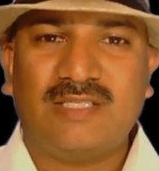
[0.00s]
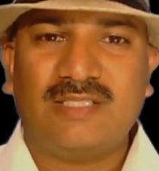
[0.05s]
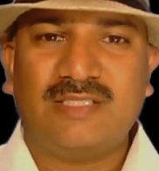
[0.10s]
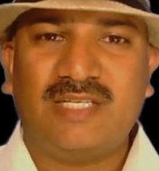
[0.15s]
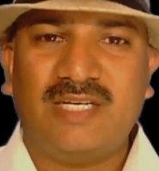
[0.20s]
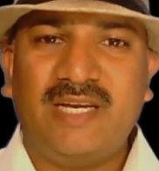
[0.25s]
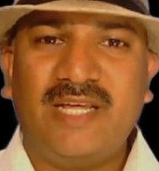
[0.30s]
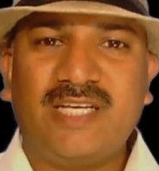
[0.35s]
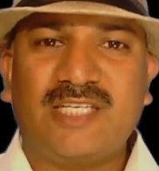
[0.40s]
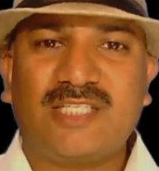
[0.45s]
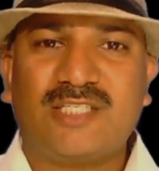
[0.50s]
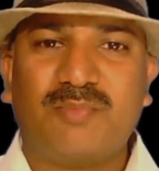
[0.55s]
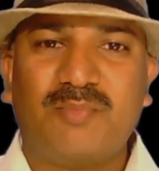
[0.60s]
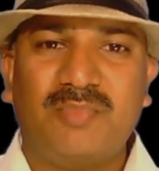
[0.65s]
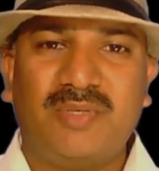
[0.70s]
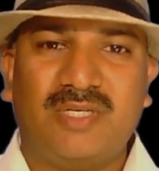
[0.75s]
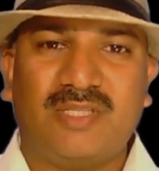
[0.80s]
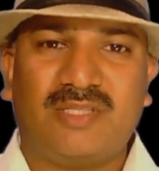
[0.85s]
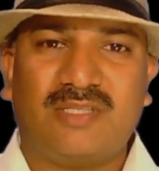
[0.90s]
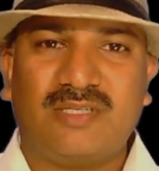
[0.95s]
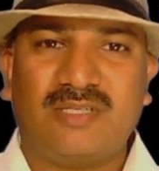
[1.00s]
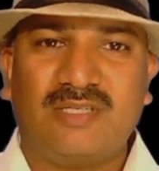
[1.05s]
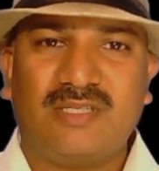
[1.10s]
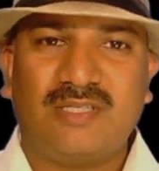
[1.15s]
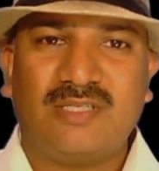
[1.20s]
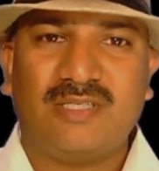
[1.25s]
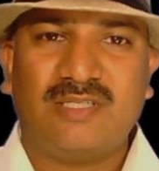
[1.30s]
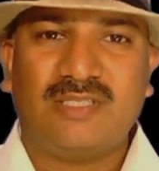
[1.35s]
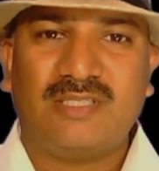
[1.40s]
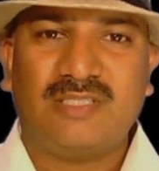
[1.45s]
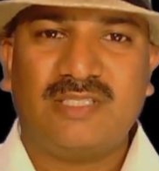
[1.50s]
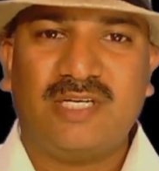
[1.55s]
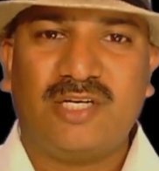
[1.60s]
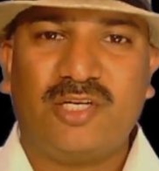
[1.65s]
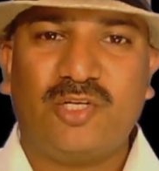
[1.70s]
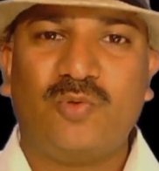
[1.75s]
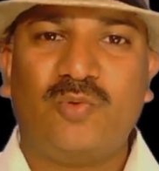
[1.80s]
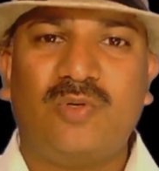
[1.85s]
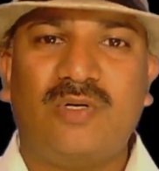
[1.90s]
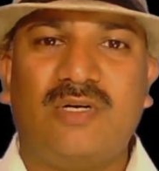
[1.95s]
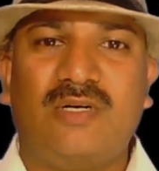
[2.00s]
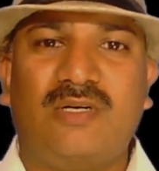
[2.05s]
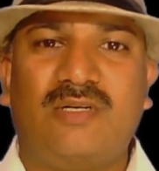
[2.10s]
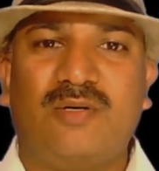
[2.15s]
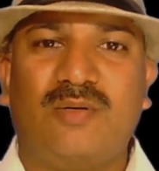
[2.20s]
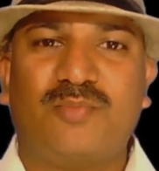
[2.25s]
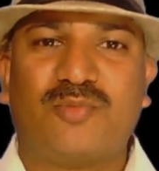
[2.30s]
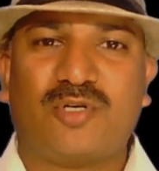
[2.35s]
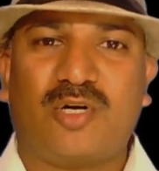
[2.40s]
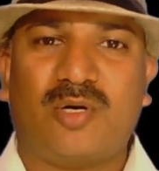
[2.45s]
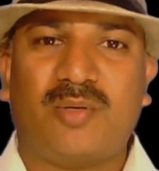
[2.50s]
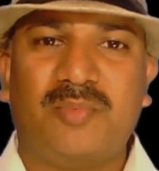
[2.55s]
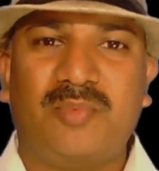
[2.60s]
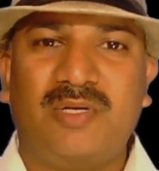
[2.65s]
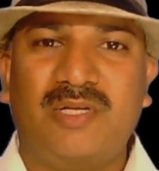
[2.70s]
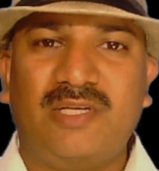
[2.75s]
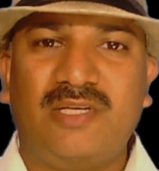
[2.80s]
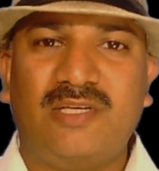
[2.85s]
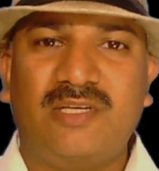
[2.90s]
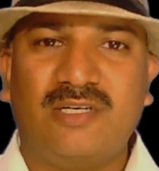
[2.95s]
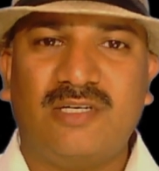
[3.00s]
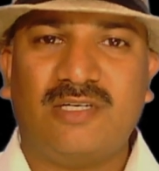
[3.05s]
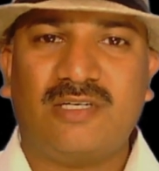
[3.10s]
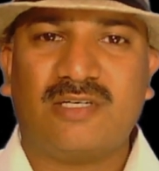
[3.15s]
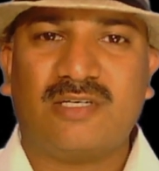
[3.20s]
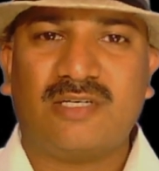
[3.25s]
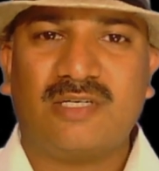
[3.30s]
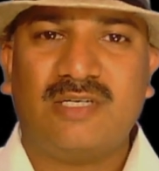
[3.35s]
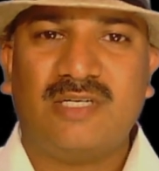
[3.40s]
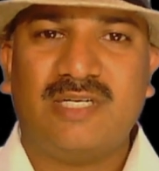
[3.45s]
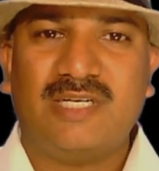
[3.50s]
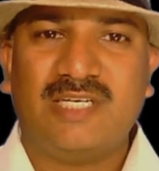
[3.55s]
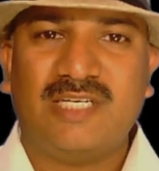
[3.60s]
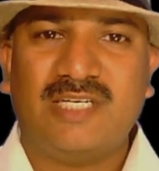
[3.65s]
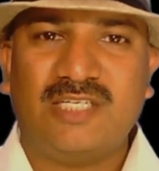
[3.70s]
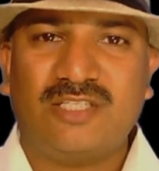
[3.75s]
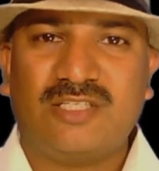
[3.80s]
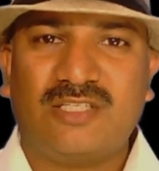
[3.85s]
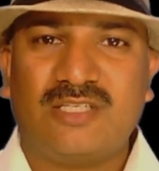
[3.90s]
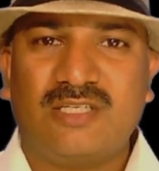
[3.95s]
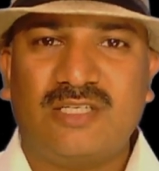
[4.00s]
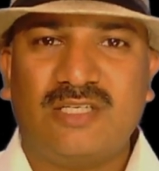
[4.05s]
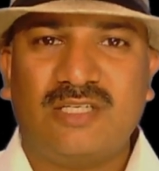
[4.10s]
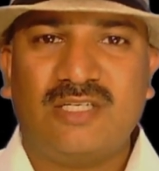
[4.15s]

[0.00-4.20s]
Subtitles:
The next myth that you would probably hear is